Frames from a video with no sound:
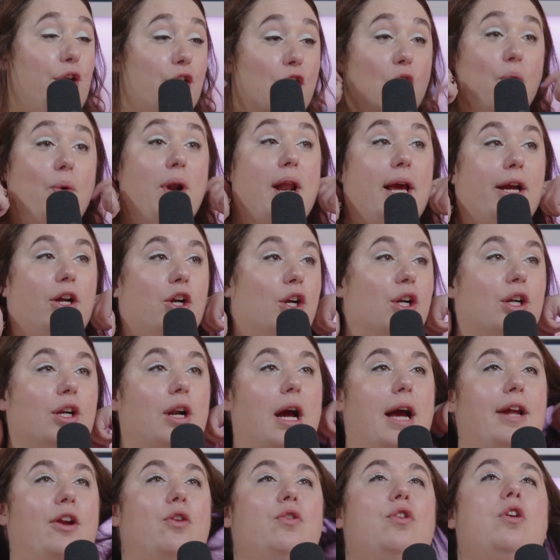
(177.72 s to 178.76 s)
You know what I heard?
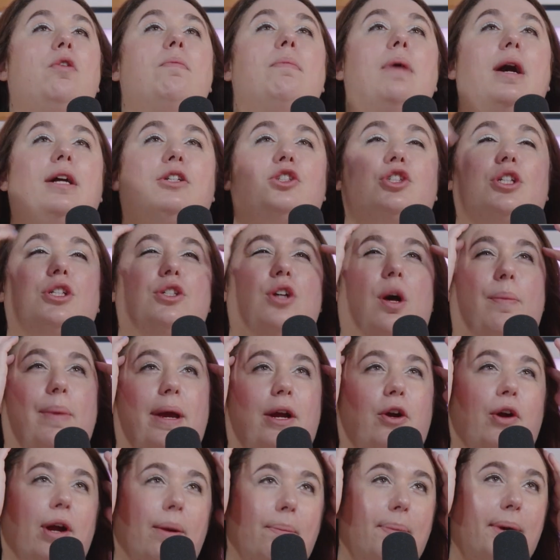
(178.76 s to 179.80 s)
I don't know much because all my
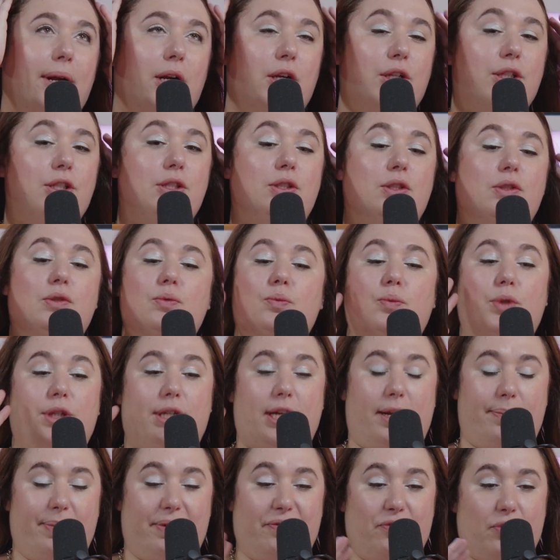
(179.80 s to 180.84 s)
grandparents were
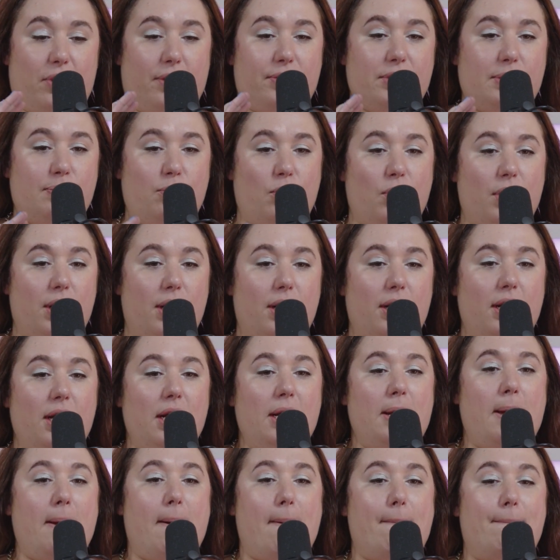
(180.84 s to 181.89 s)
dead before I was born.
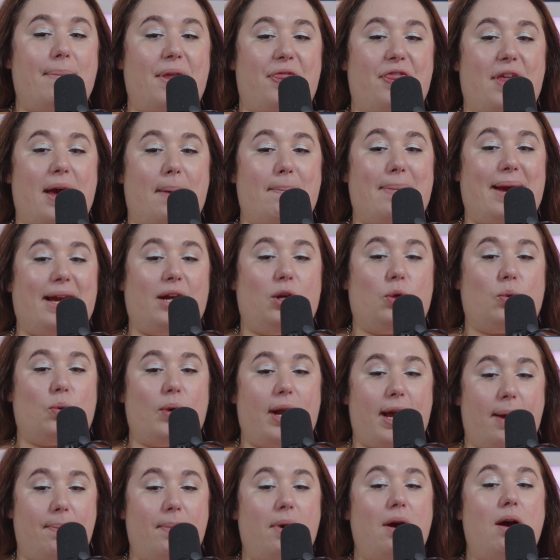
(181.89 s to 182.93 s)
But that my
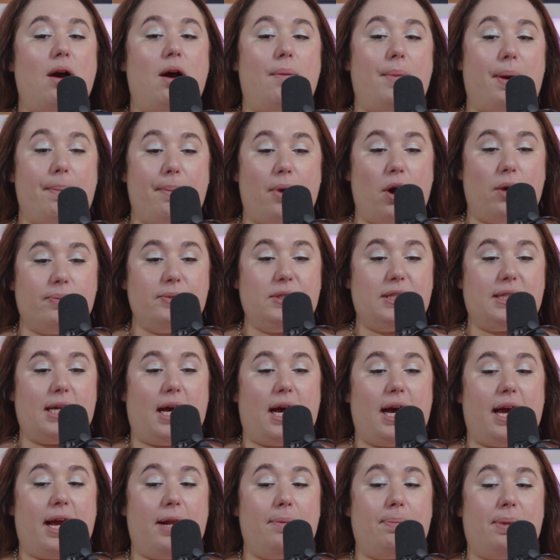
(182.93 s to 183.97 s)
grandma on my mom's
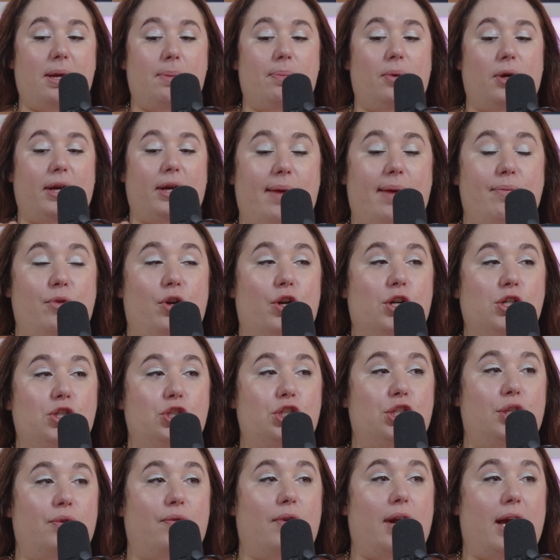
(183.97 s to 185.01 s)
side, people to her and
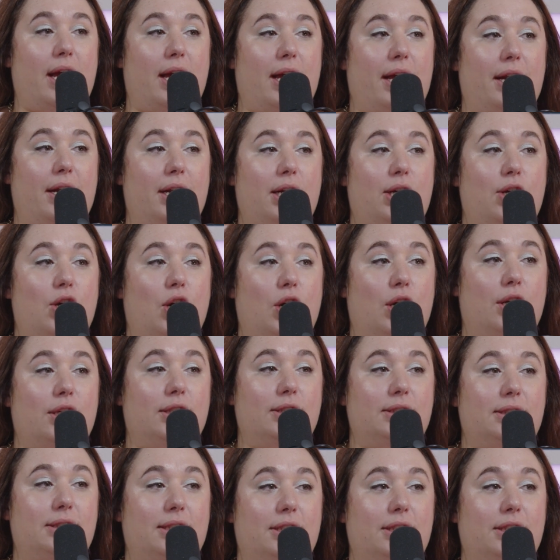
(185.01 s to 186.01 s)
she read cards.